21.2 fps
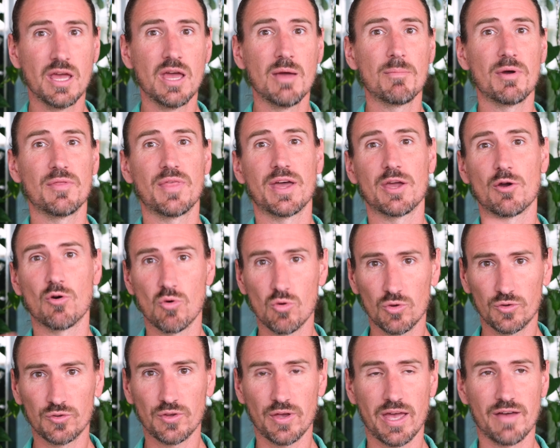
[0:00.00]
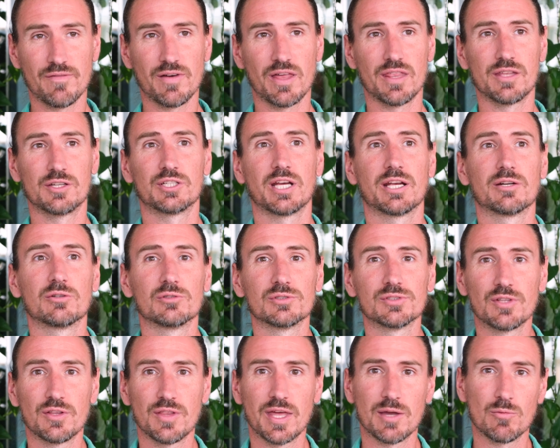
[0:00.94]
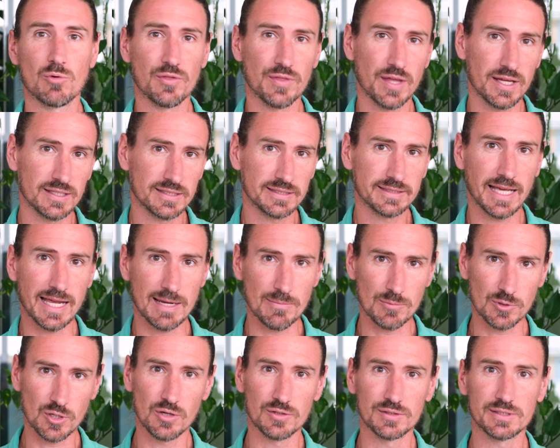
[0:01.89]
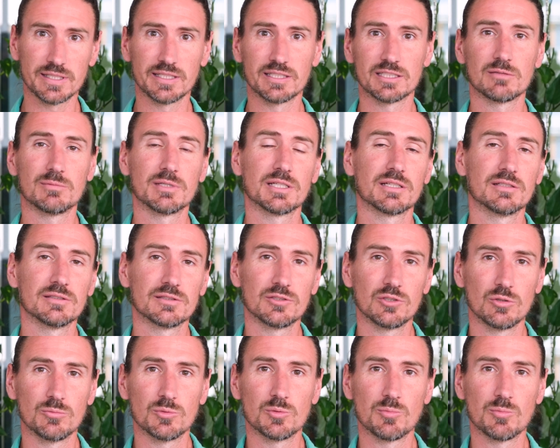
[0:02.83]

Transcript: but they also have other channels that they want that same content to be consumed